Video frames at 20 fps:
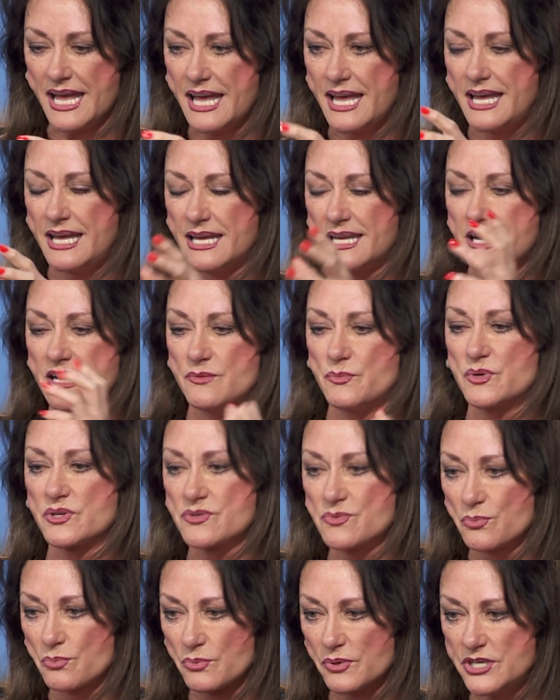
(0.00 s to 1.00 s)
and I
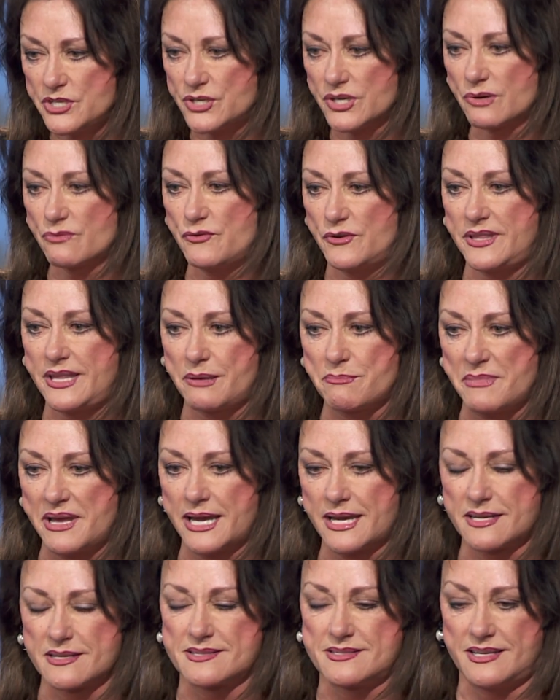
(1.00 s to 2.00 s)
was reaching for that
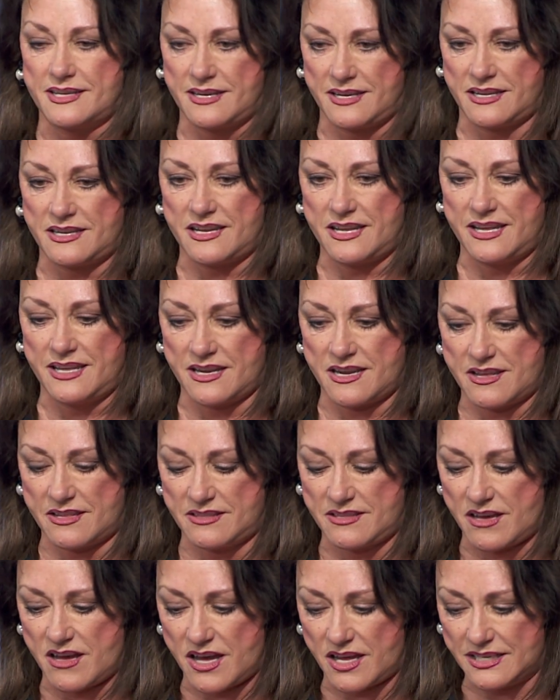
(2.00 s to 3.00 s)
magazine, and I
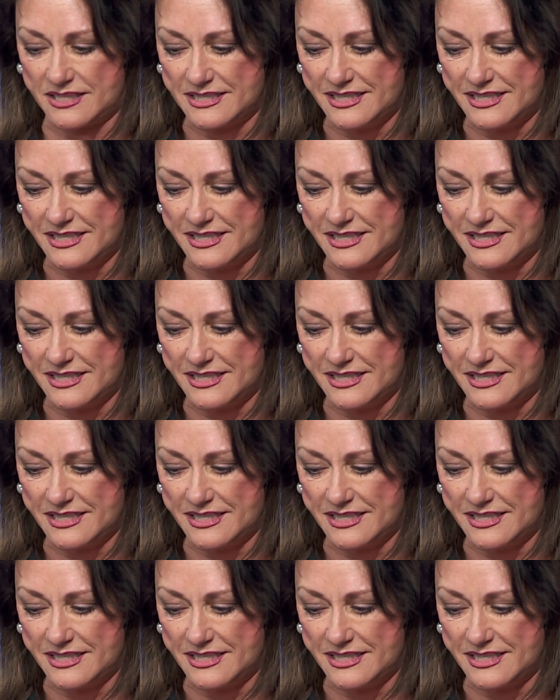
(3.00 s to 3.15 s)
thought,